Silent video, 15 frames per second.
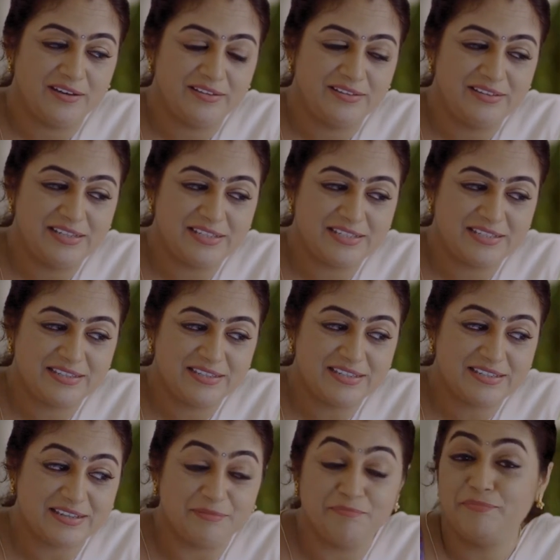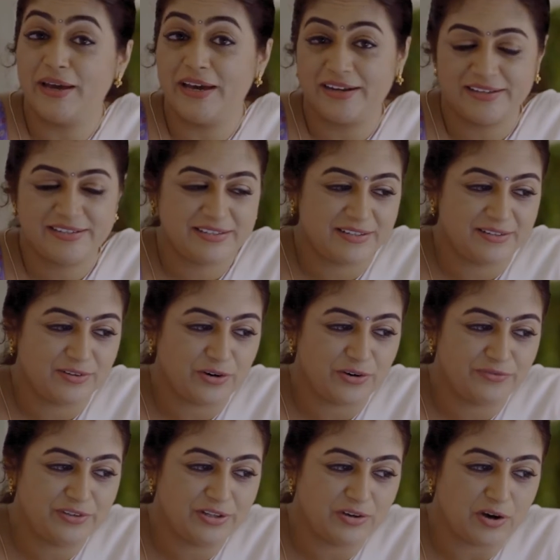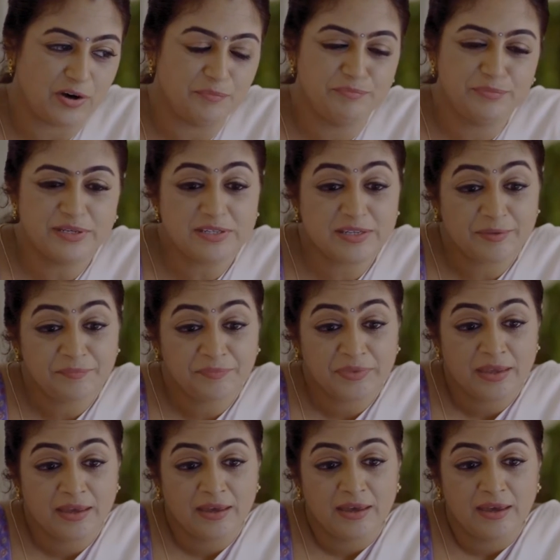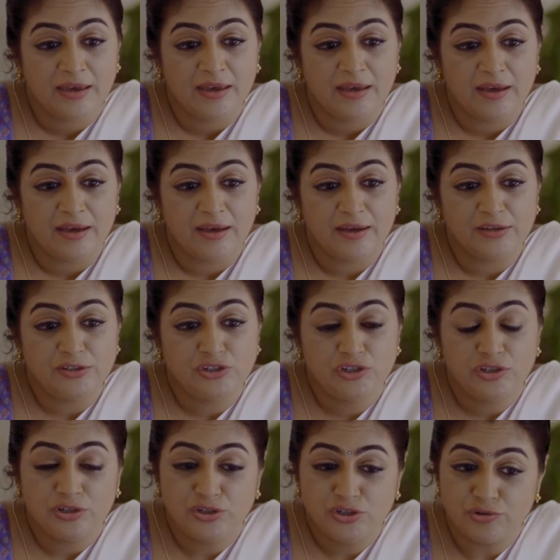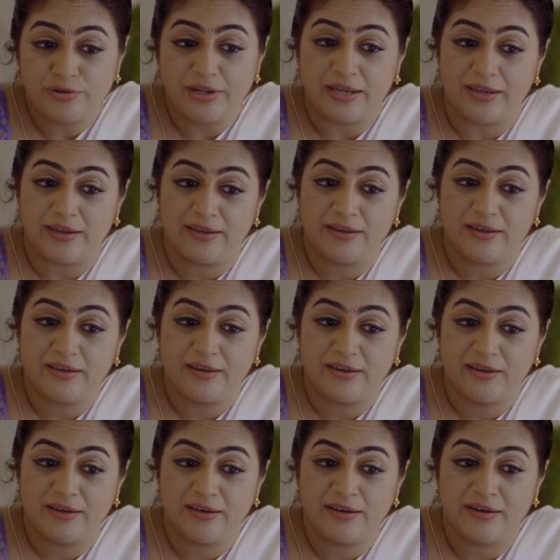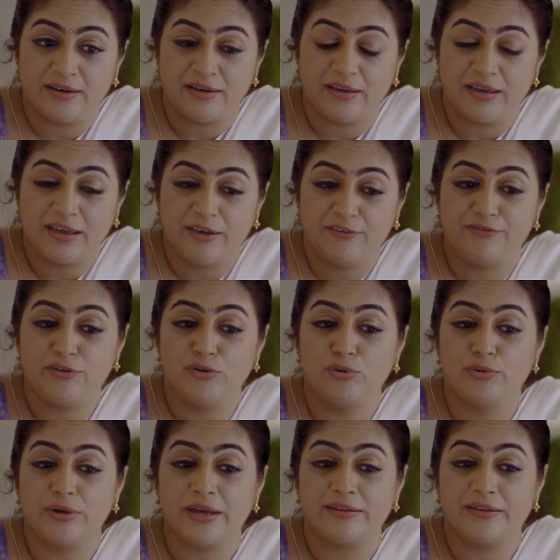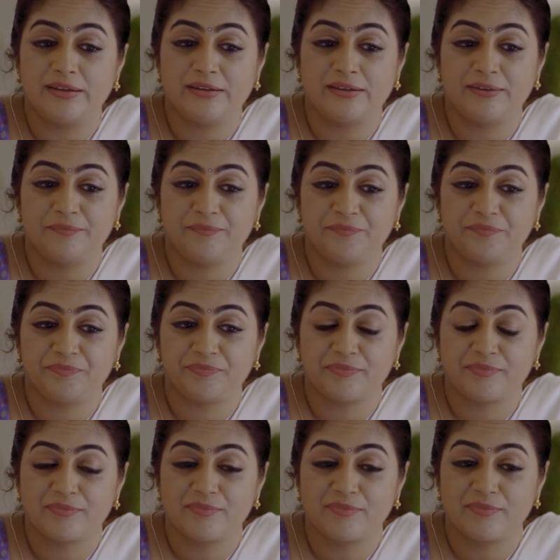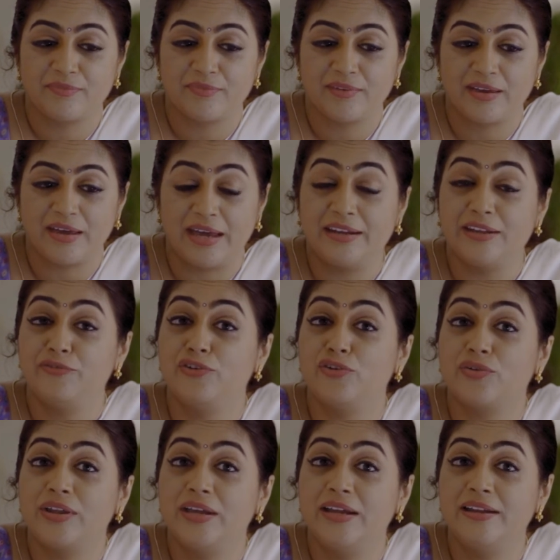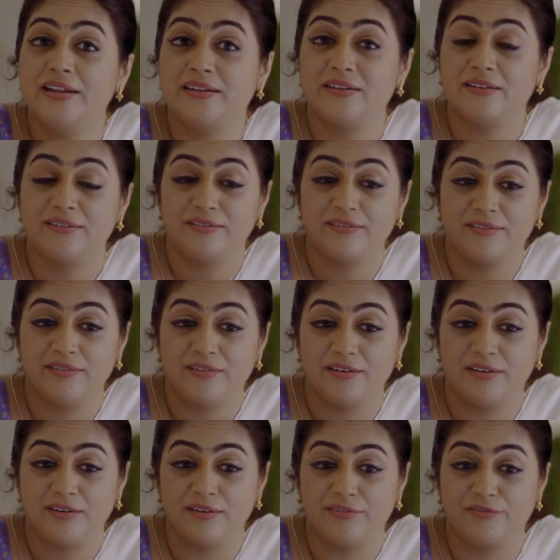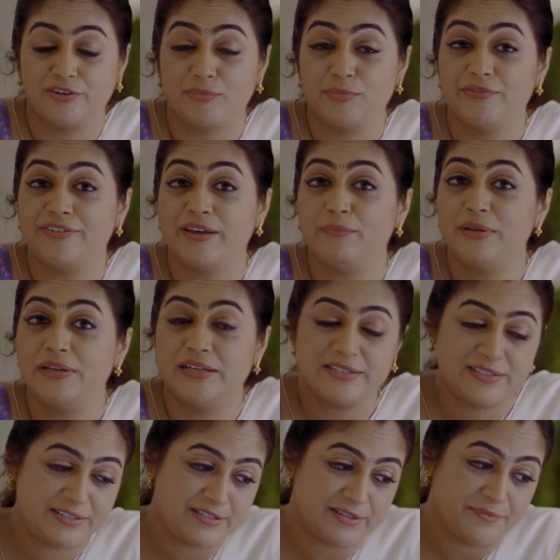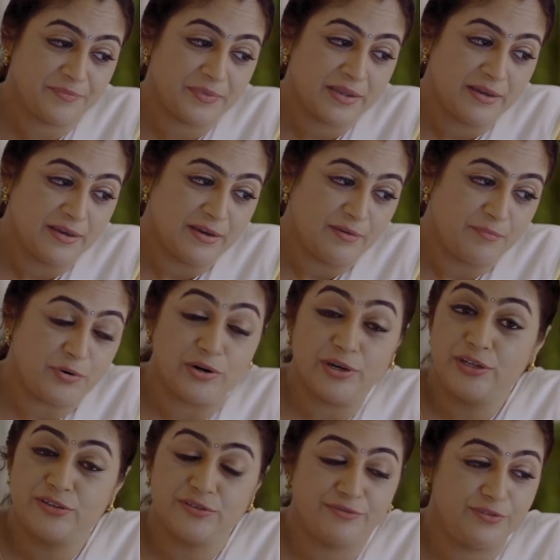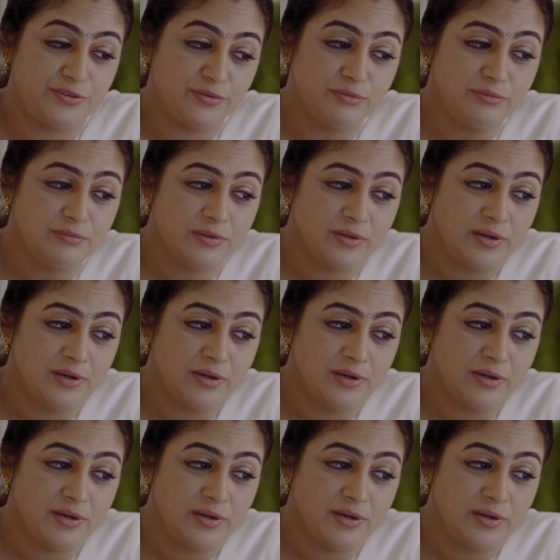this comparison of the compass, today, if you look at it and if you read it from a feminist point of view,